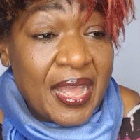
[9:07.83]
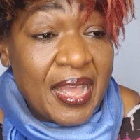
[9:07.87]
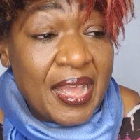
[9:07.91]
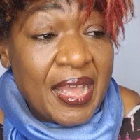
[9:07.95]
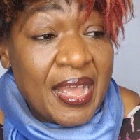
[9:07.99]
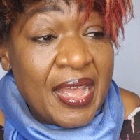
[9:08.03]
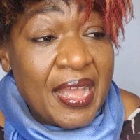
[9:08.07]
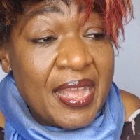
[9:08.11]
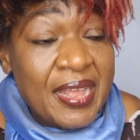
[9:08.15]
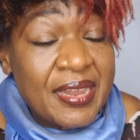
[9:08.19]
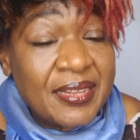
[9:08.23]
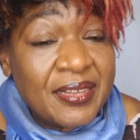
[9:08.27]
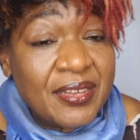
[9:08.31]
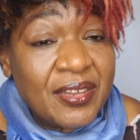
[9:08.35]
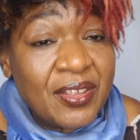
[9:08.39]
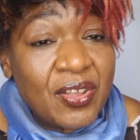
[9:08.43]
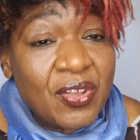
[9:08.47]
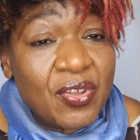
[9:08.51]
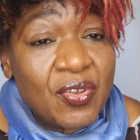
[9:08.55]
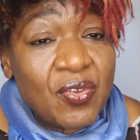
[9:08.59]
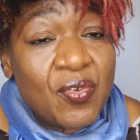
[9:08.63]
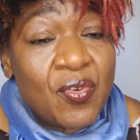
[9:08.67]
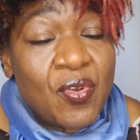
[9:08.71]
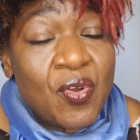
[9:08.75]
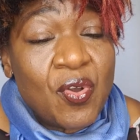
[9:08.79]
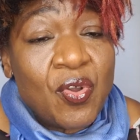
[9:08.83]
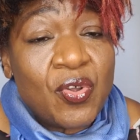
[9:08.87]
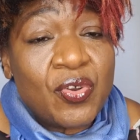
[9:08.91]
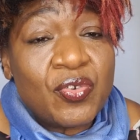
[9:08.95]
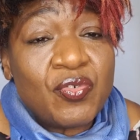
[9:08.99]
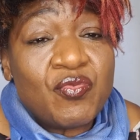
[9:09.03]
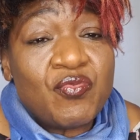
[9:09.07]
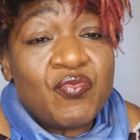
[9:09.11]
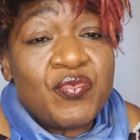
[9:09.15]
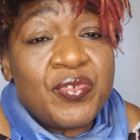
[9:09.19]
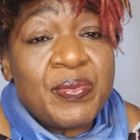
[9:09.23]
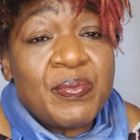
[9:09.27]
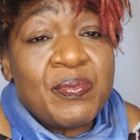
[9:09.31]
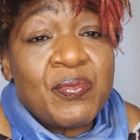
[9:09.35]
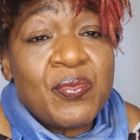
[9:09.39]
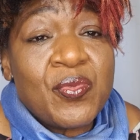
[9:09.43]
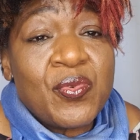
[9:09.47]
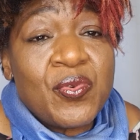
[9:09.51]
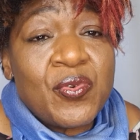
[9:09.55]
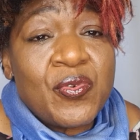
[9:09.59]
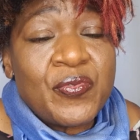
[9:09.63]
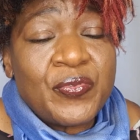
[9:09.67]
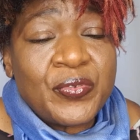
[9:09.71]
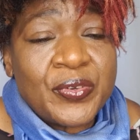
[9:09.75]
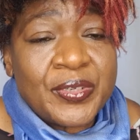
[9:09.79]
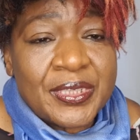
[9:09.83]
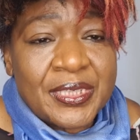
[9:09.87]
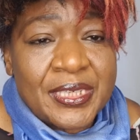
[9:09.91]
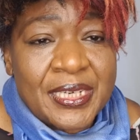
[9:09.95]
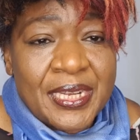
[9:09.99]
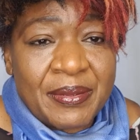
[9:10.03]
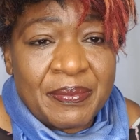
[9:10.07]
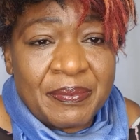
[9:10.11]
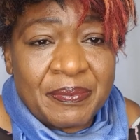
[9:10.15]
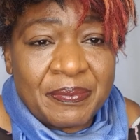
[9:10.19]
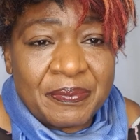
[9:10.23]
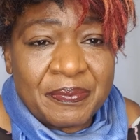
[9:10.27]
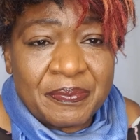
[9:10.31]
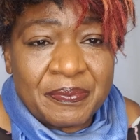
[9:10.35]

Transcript: And God removed them.